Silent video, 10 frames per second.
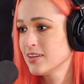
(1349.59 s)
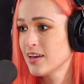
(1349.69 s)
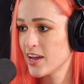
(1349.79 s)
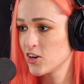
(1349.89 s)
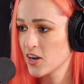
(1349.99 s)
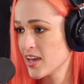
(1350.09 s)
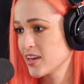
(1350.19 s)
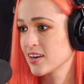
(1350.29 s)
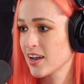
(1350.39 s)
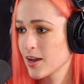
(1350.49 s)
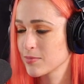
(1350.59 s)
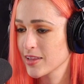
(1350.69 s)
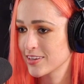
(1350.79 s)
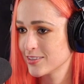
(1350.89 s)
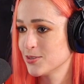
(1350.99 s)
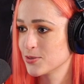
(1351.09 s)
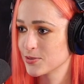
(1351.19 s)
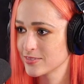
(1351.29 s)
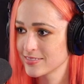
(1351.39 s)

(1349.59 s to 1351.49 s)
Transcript: And you're naked now, and I'm like, ooh,